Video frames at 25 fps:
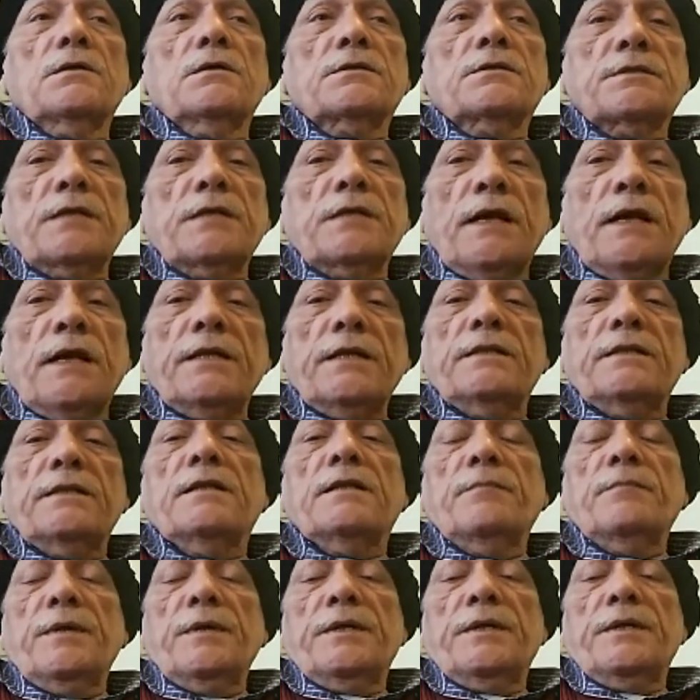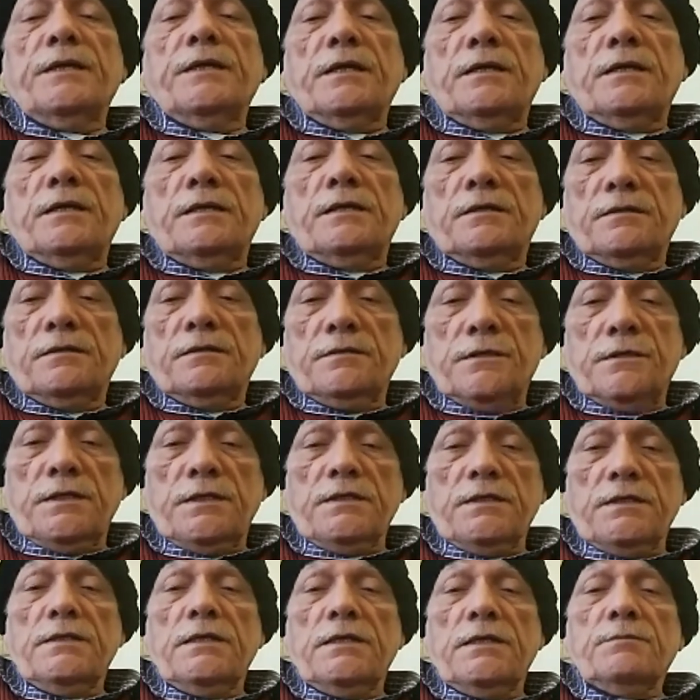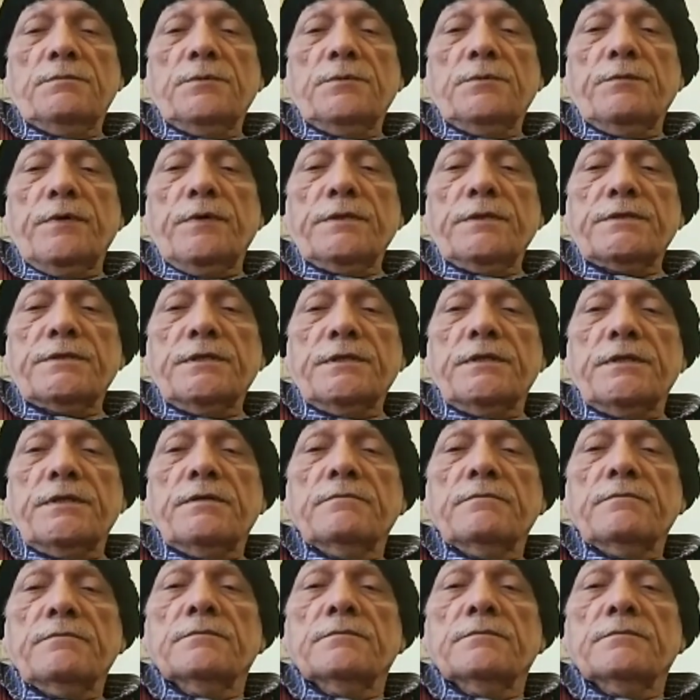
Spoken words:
said in the meeting. That professor